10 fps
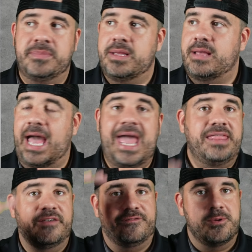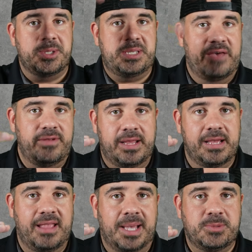I had the first 7 hit
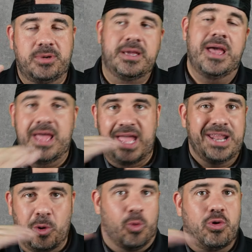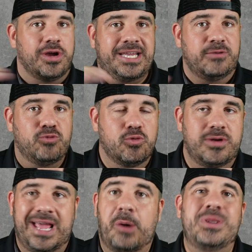last week, and Oregon ruined
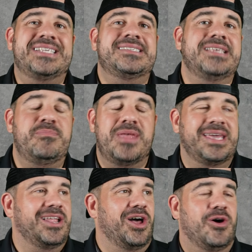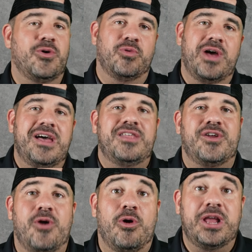it. I went to sleep thinking, oh,
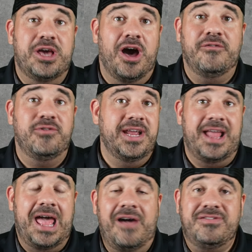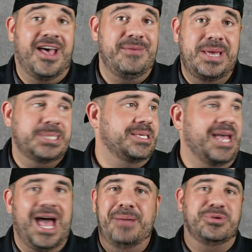they're already covering at halftime, basically.
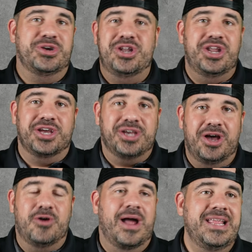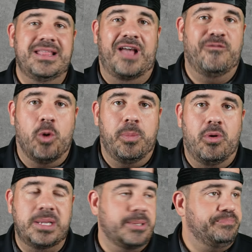I'm good to go. I need like 4
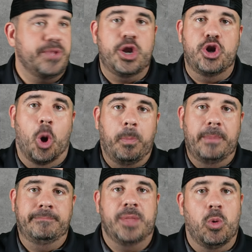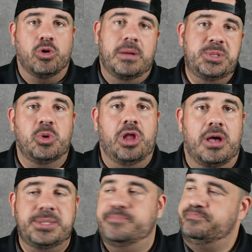points. Nope. Woke up to a
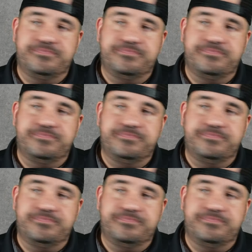loss.